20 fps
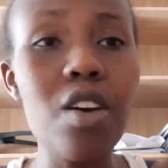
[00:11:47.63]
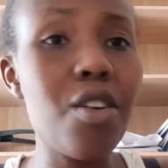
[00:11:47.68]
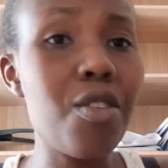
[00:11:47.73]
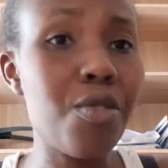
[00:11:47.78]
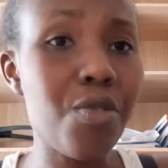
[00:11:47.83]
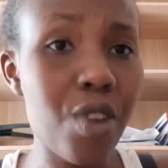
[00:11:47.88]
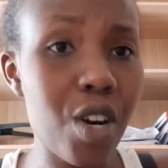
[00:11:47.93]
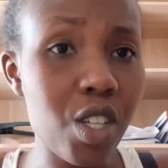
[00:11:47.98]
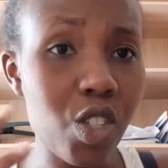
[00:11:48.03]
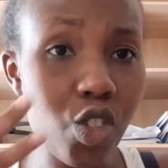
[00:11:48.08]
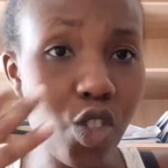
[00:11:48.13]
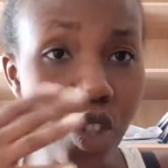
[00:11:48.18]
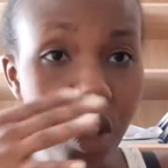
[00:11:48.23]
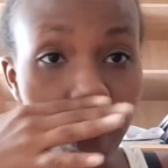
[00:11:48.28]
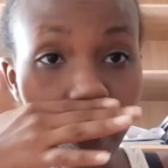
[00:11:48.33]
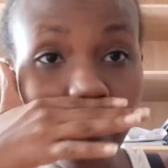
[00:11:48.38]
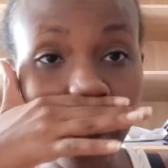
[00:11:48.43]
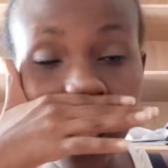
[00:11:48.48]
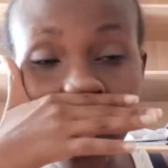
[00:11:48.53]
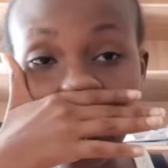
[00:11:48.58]

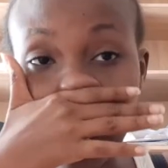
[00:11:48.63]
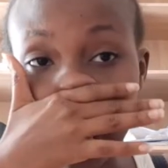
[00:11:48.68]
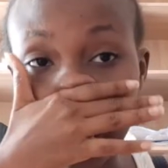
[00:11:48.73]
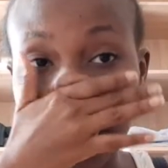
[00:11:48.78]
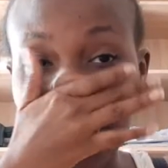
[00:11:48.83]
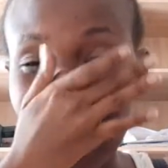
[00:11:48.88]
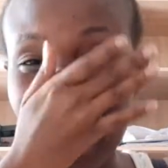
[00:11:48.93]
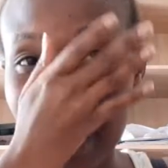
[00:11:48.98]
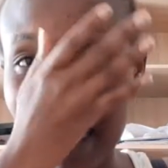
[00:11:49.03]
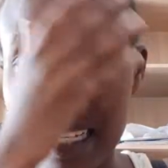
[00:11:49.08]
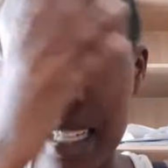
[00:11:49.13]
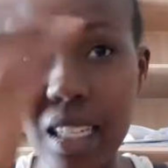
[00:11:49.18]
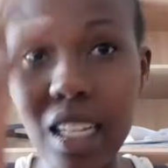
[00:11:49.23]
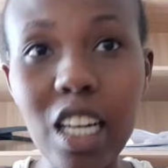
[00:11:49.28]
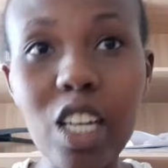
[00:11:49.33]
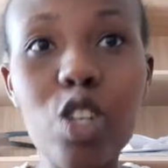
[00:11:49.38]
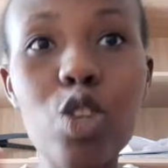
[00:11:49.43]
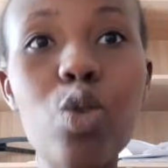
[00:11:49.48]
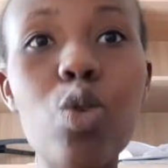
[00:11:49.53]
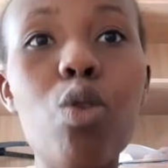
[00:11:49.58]
friendships and things like that.
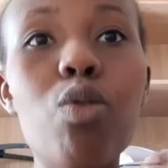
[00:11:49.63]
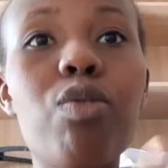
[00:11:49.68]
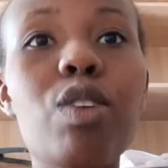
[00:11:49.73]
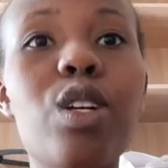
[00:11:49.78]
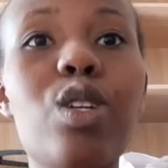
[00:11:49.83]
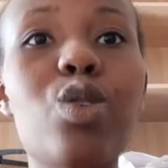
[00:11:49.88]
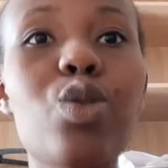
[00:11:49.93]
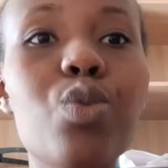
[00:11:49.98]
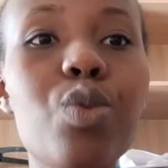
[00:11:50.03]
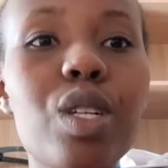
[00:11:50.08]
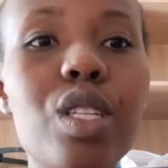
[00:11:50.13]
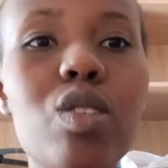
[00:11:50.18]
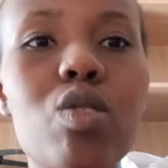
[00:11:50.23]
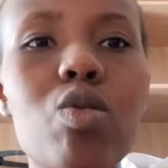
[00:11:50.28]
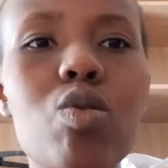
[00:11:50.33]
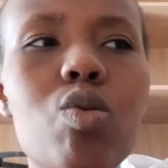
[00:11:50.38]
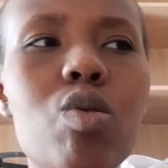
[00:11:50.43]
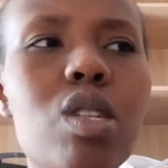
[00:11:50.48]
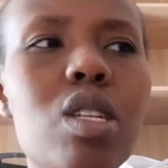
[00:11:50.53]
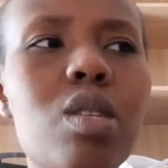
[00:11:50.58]
Like, you overdo it,
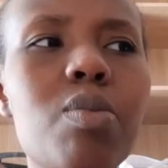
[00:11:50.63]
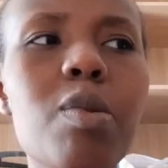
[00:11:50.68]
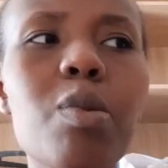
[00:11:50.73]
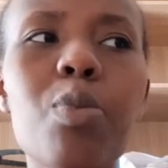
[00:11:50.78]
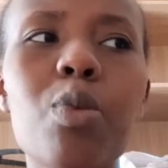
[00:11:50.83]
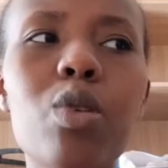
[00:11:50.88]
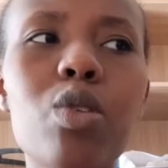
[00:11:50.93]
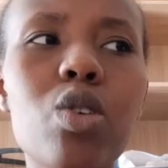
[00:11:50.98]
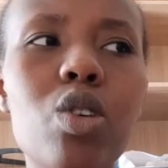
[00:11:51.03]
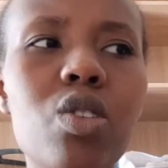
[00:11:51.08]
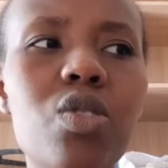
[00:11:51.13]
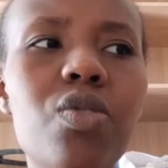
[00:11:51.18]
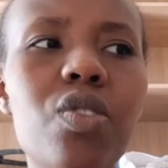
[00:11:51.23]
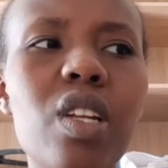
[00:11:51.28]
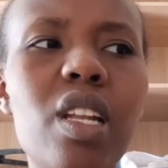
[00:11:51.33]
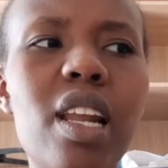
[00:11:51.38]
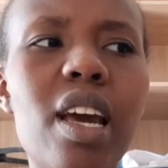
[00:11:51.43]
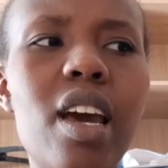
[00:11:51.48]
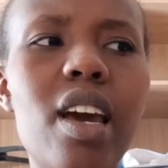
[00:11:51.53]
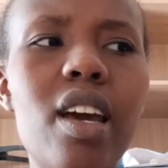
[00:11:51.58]
so these people don't
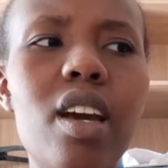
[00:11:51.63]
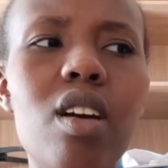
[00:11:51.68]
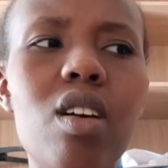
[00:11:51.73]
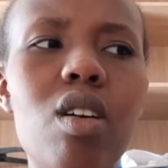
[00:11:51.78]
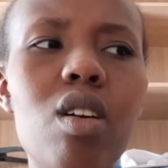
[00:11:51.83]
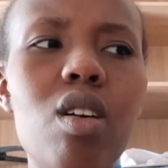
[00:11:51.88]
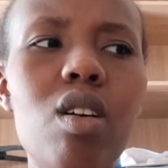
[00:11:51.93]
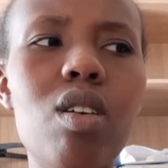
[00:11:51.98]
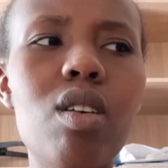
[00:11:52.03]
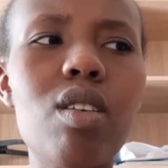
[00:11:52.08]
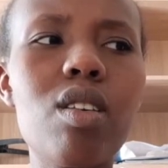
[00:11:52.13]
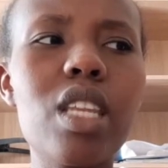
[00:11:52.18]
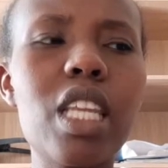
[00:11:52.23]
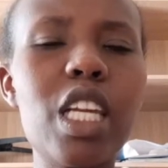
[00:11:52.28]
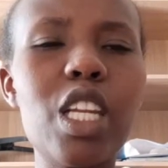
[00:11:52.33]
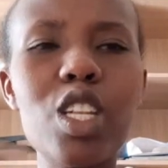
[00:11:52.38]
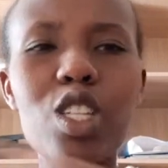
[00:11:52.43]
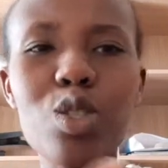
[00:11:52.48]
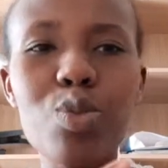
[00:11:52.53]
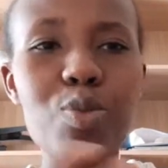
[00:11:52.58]
feel like they
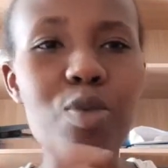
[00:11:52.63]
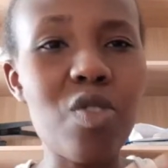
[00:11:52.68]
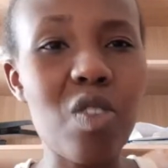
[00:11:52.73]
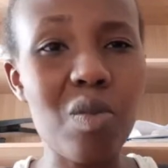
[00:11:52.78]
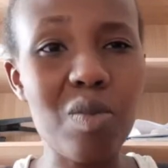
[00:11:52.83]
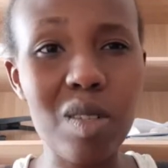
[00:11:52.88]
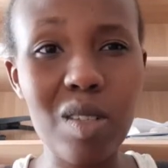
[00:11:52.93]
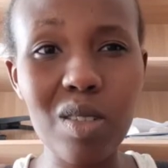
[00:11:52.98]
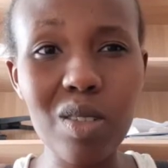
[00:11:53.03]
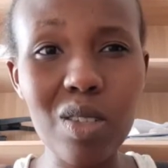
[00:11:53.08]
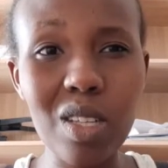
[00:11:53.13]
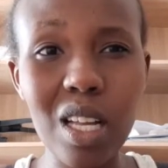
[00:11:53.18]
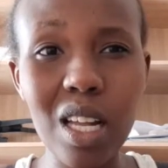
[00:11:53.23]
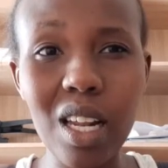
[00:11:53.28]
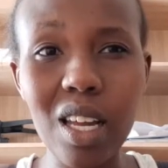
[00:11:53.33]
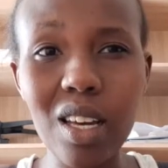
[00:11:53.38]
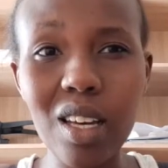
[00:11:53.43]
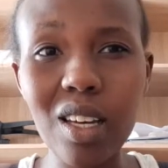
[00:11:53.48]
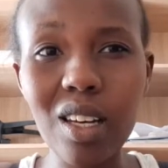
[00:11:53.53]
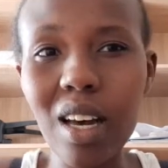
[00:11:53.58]
need to prove themselves because they're
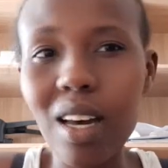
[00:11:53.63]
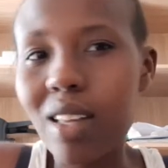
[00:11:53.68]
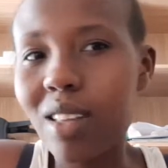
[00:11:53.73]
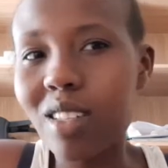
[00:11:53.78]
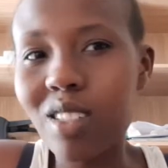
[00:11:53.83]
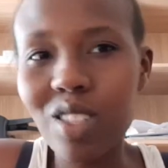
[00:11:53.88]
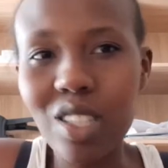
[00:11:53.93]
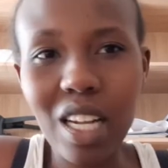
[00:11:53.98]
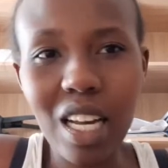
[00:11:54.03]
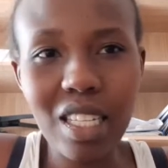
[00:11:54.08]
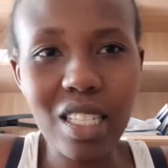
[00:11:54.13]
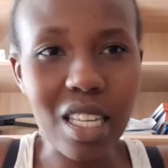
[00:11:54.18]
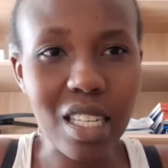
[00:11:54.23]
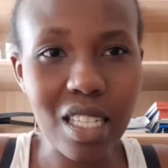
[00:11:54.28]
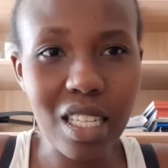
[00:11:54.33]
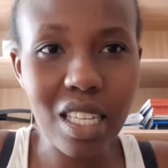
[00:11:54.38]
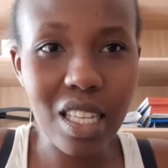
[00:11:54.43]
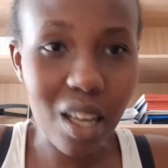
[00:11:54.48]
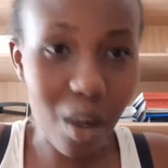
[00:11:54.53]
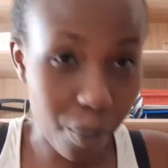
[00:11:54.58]
like, ah, she likes
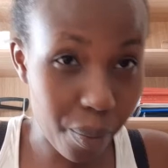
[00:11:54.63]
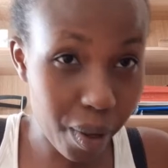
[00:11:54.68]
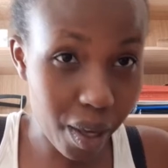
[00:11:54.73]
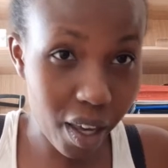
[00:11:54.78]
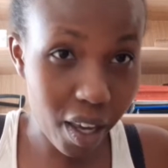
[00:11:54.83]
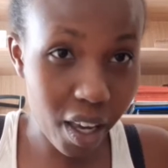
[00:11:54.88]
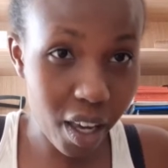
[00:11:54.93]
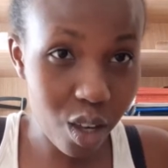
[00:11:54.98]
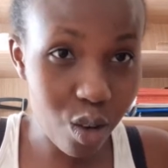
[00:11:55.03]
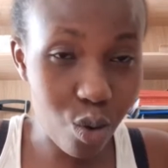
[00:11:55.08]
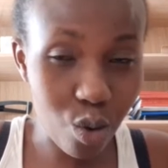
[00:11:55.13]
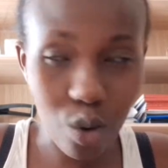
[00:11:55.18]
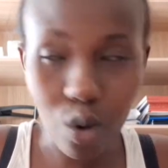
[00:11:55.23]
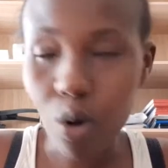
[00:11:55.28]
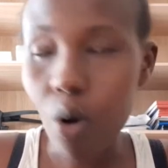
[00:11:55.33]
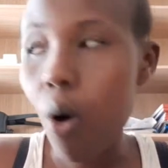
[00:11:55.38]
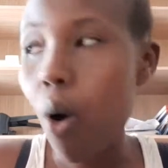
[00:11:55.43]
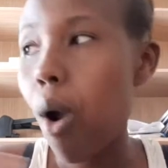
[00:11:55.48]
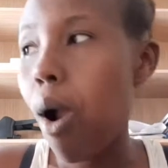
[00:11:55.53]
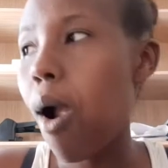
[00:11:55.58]
us either way, you
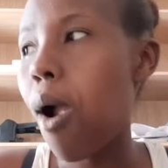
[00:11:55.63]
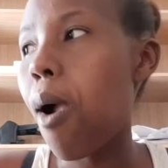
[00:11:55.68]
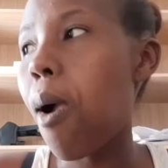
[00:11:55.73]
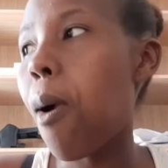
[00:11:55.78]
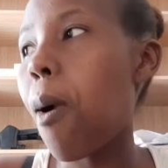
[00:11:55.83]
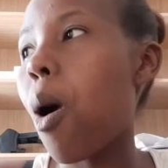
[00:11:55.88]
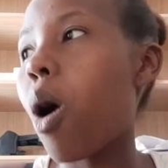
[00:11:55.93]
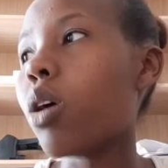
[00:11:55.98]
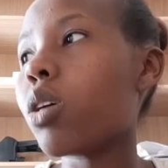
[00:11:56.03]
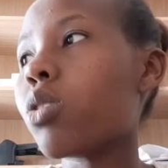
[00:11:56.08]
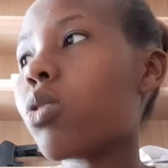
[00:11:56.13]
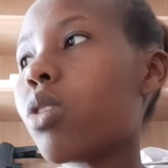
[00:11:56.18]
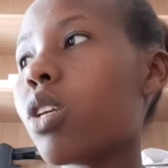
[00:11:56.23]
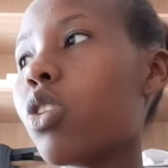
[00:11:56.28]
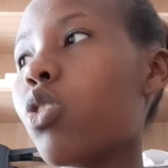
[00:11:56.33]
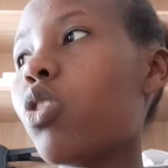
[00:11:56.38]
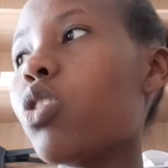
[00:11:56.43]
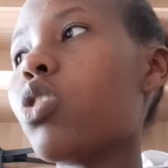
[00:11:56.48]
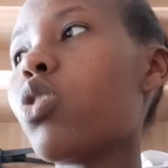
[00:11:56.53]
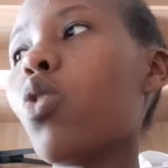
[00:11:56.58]
know. So they
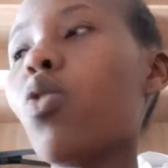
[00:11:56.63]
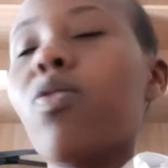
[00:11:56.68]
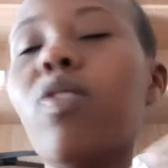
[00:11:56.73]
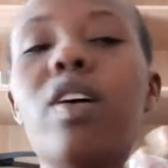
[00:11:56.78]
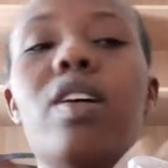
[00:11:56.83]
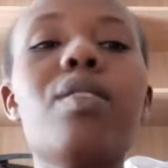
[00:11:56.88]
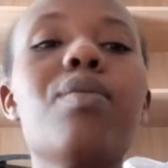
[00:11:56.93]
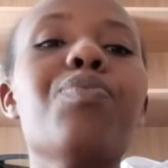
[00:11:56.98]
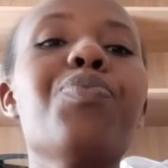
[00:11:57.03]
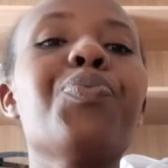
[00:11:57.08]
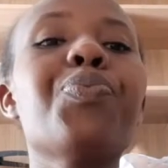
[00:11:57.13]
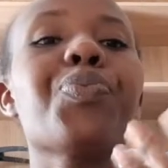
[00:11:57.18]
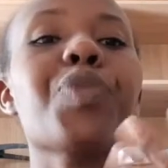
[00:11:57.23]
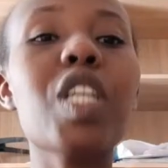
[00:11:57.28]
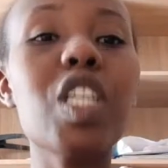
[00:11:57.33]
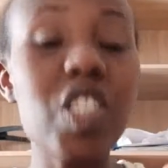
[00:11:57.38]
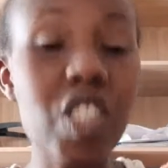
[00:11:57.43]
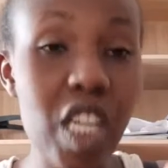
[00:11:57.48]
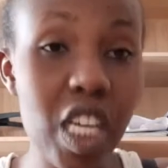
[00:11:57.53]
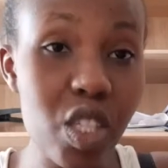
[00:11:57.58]
don't over
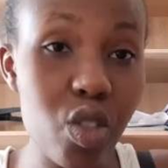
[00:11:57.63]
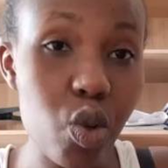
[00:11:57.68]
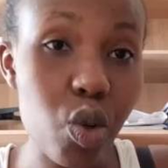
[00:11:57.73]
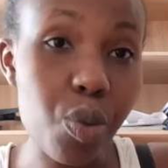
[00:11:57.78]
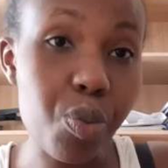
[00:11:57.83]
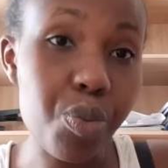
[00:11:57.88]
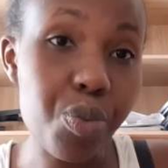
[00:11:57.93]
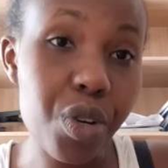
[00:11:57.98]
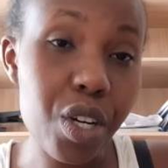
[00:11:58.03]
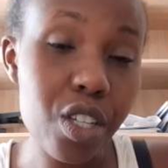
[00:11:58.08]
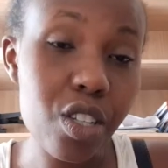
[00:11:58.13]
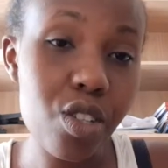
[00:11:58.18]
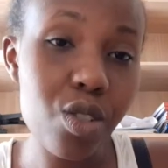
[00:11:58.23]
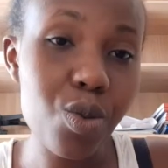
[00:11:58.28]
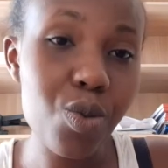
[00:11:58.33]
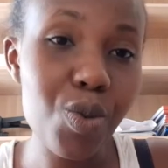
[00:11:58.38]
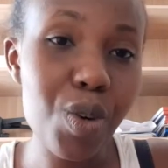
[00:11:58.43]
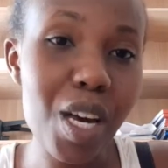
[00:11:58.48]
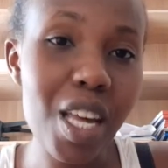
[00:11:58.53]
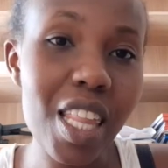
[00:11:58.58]
try to impress
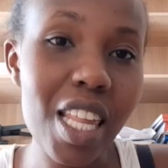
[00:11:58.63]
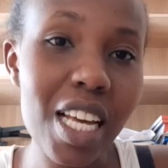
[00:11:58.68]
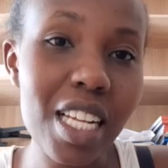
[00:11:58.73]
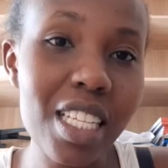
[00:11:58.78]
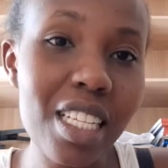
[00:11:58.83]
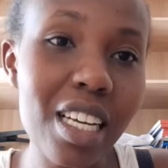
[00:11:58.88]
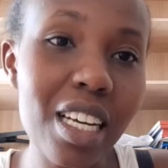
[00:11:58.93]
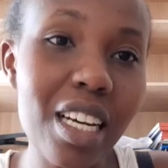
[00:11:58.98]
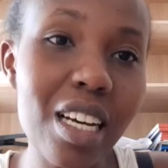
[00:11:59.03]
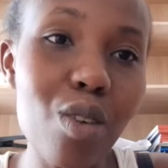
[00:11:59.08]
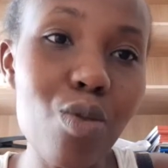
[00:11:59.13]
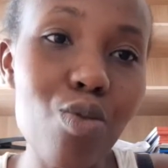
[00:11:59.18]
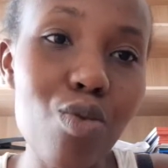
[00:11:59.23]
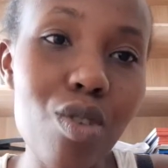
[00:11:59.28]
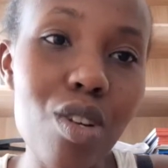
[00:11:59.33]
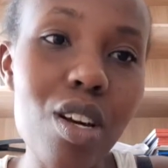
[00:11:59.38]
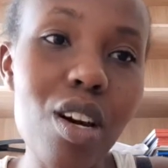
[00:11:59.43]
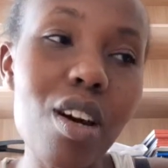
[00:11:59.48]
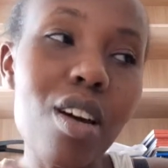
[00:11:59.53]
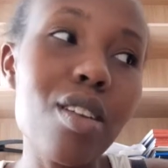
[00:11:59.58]
you, and that
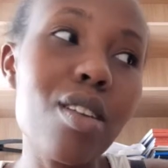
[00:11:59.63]
could